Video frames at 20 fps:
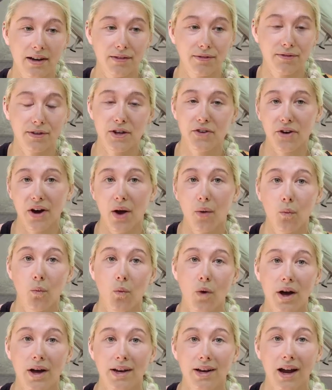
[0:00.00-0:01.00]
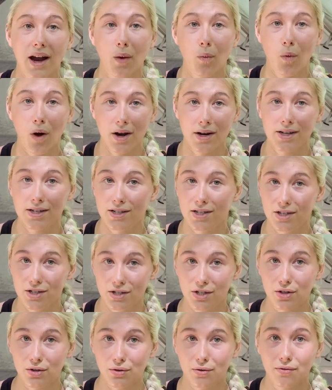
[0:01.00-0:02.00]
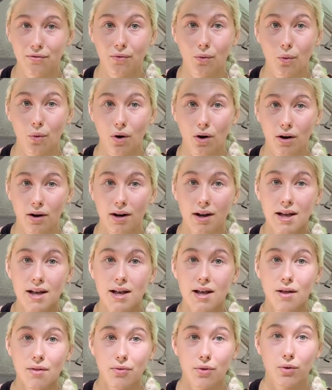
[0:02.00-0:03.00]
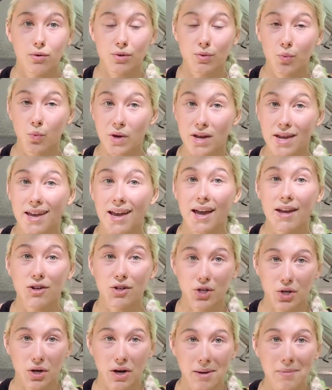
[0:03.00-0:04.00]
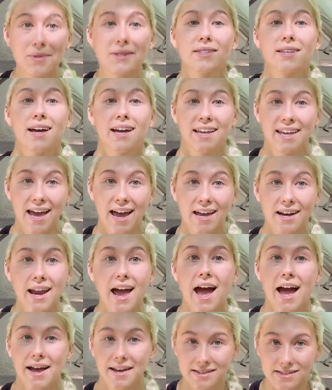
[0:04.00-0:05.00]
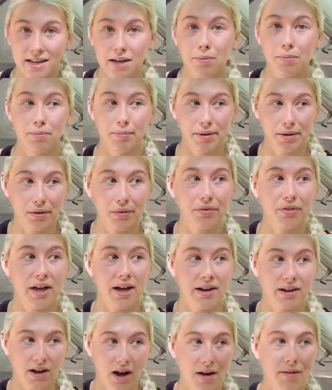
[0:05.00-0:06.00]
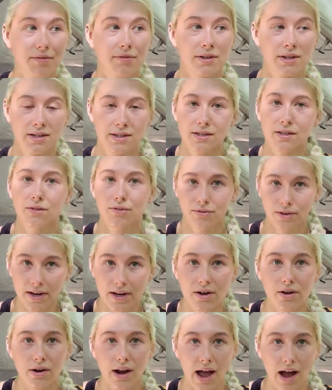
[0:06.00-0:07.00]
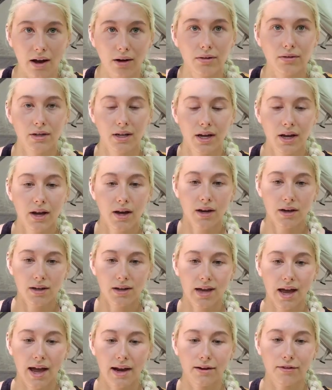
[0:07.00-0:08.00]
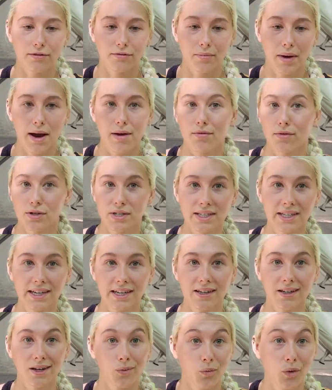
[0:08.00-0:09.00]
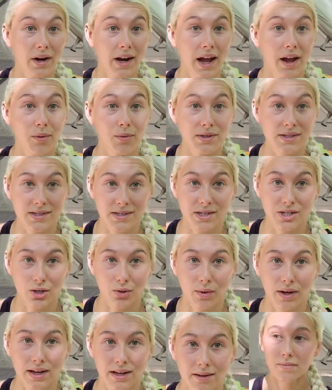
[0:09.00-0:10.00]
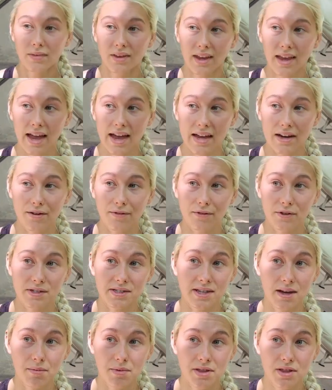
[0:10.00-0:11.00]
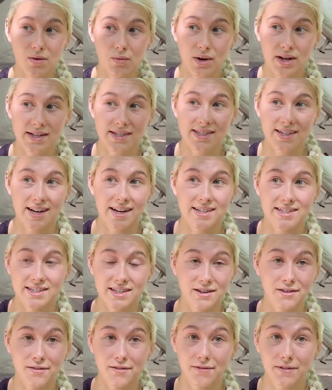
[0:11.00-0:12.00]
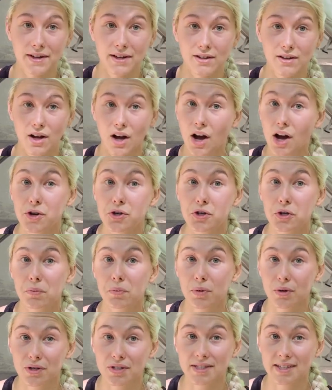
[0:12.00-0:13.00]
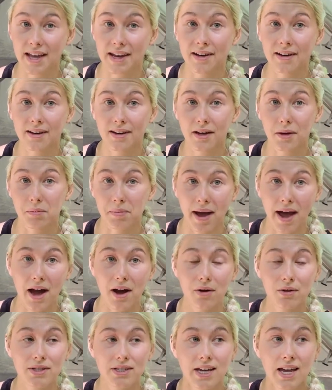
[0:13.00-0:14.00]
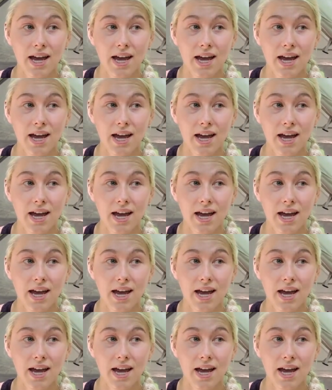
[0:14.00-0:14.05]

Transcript: of figure out what I wanted to do for those weekend trips. Again, as I built that confidence and figured out kind of my routine and what I was doing. And for some of the ones that I didn't feel 100% about,